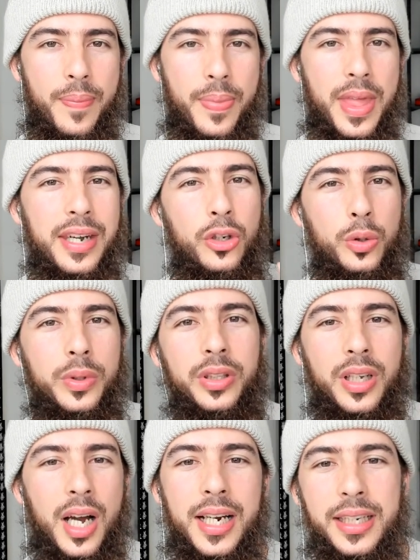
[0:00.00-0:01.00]
Then who will
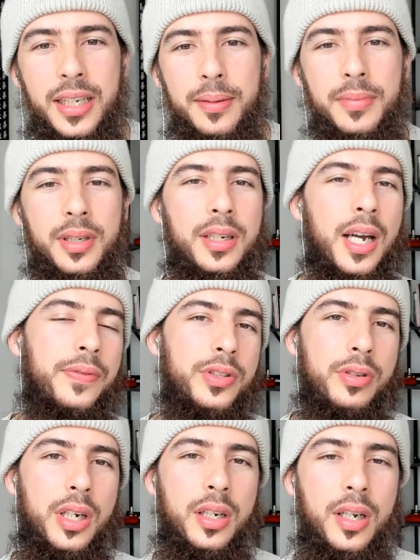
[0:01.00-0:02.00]
guide him after
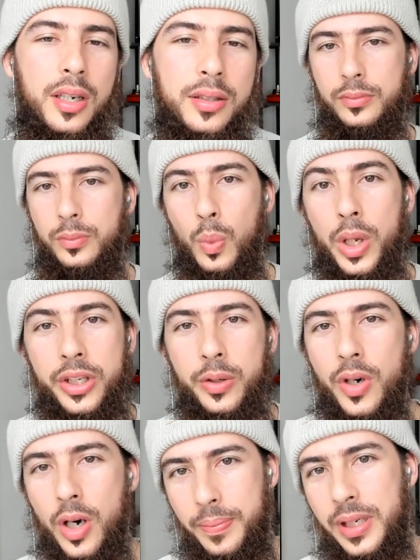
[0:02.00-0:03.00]
Allah? Will you
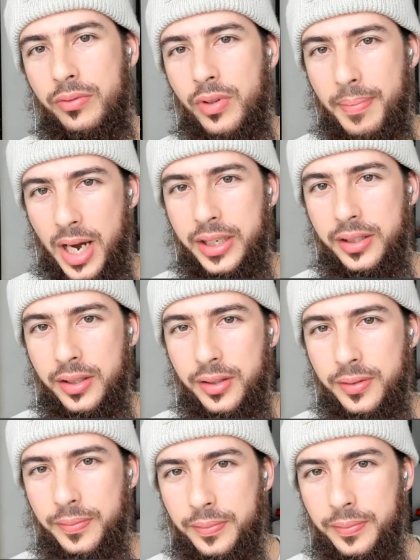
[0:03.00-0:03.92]
not be reminded?